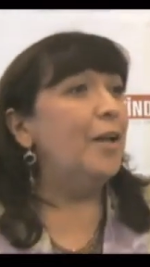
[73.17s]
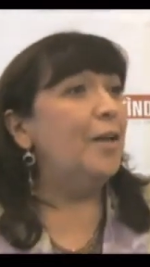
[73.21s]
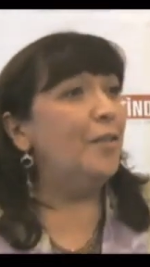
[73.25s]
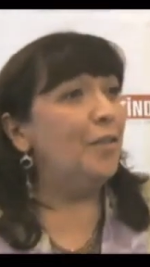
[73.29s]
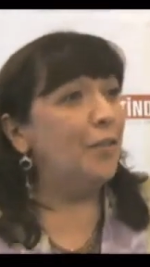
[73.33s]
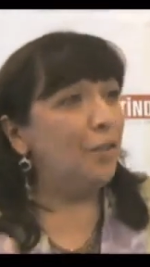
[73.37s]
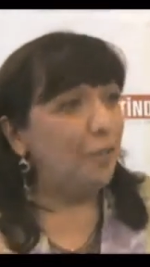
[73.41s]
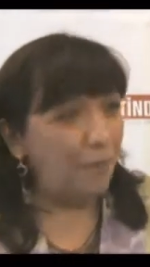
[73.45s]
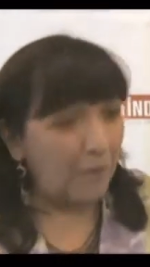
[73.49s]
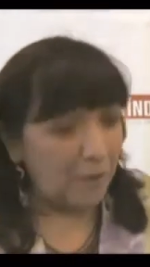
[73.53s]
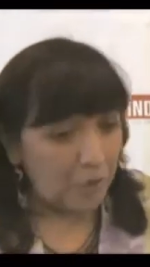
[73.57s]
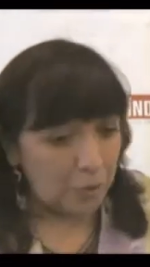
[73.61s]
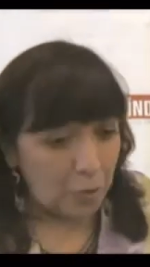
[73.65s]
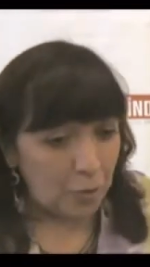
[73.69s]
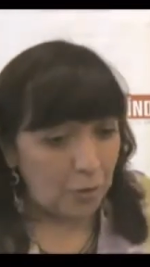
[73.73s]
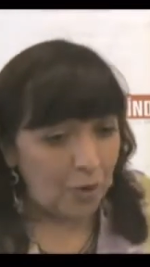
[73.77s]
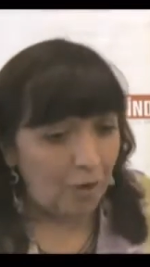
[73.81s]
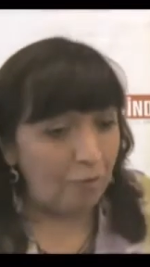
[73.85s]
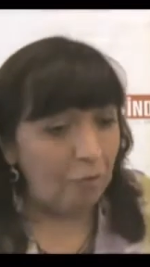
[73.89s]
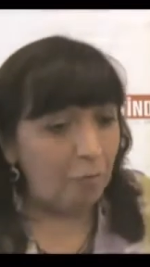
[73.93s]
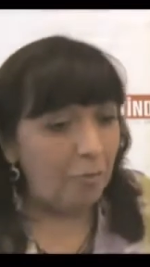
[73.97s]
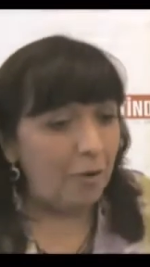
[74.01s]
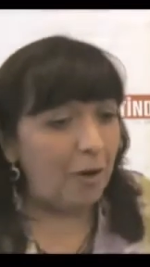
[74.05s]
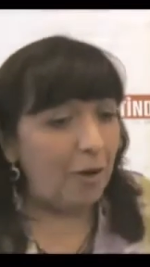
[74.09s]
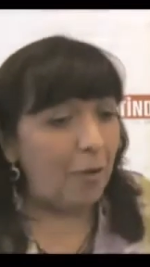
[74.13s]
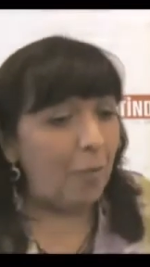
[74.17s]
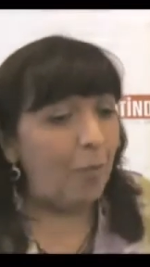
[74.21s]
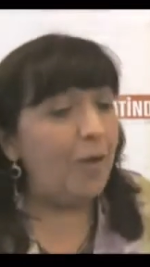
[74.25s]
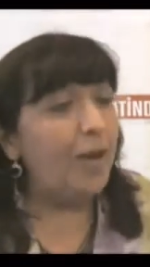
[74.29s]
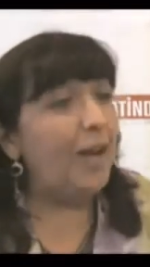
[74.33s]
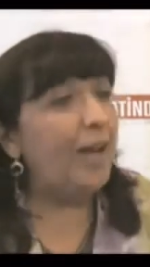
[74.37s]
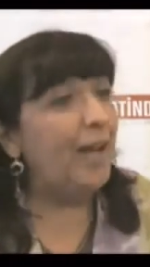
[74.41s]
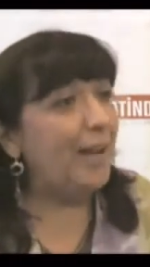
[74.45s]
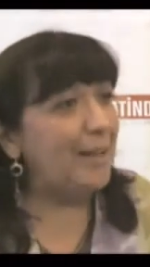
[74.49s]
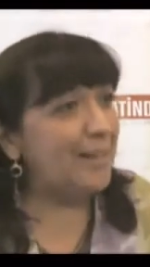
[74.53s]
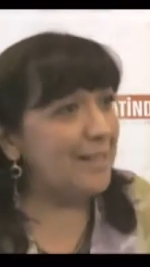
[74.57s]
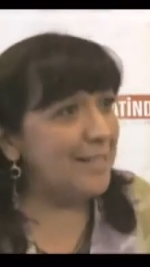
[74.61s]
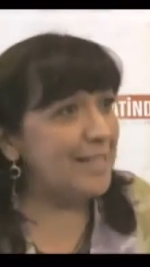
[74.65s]
the federal government on one
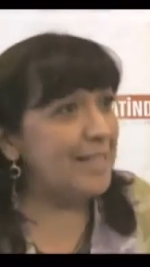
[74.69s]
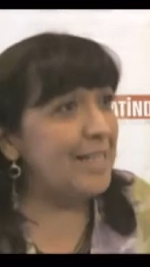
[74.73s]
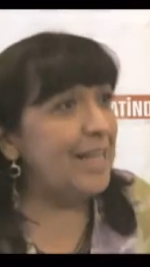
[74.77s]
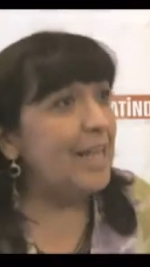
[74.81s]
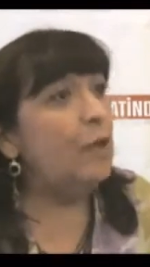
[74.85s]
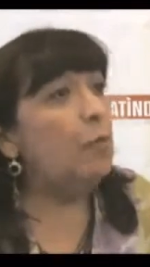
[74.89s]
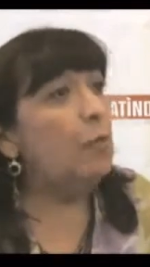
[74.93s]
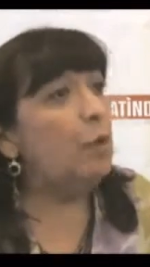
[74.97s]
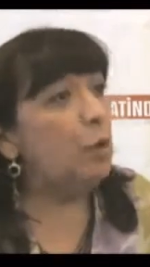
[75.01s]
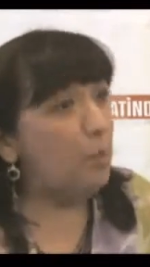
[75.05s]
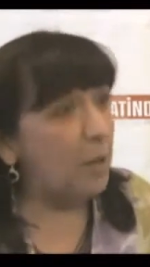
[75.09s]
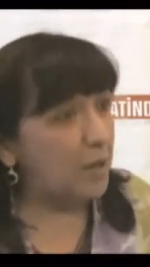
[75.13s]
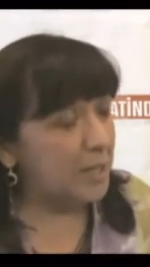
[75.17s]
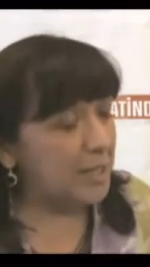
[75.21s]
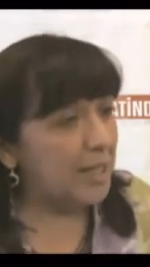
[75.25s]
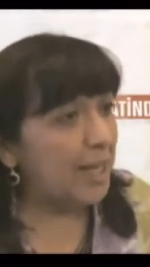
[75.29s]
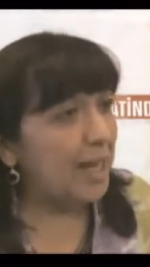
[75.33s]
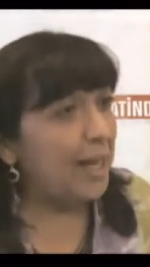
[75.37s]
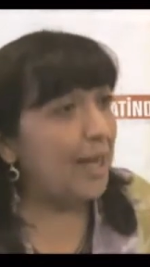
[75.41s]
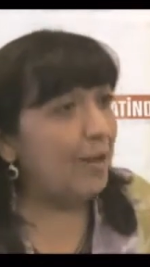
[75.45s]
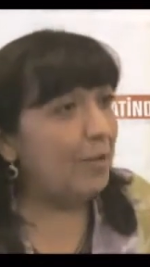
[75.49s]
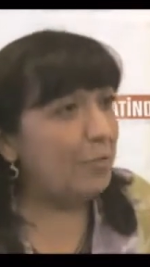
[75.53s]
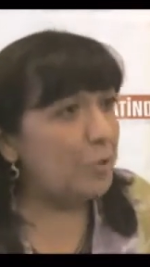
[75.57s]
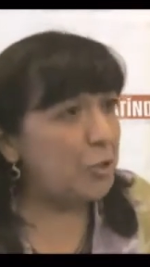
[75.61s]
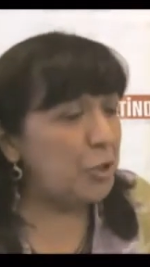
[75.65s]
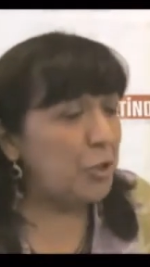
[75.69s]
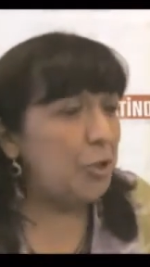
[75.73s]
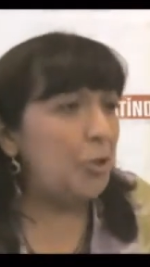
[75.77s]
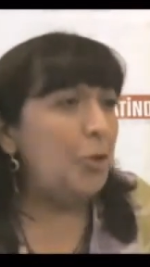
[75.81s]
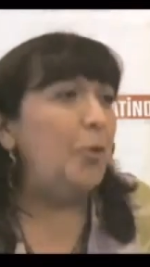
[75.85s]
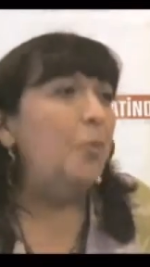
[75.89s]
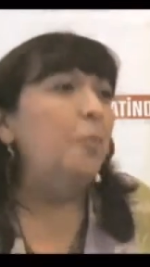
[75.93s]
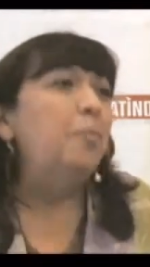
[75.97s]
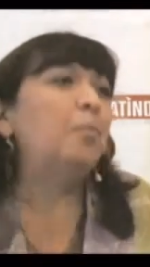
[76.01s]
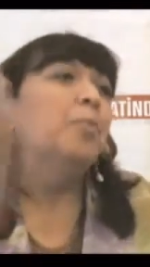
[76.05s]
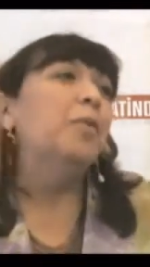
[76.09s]
hand is saying we want to count you,